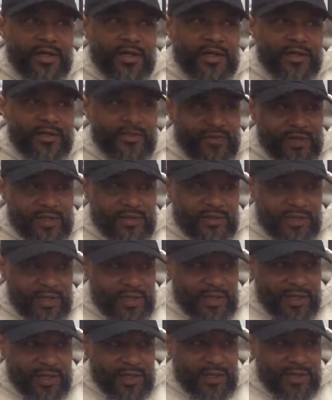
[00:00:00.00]
Even as a
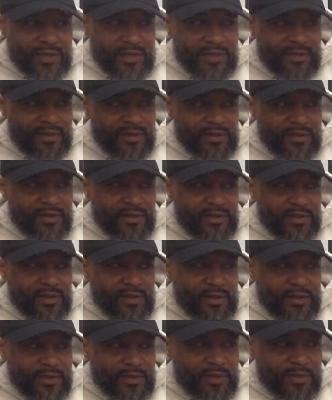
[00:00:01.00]
kid,
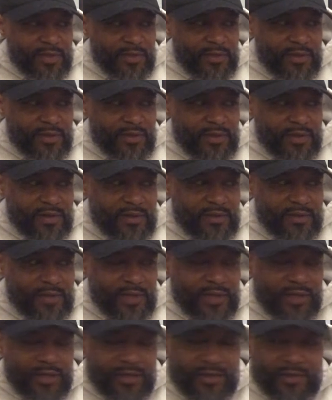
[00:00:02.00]
me and my
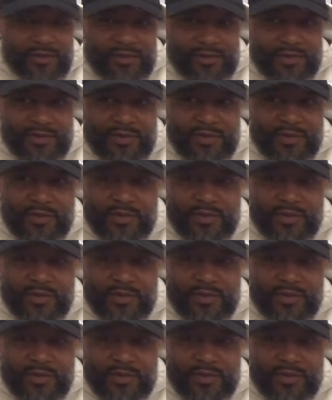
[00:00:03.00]
cousin Sean,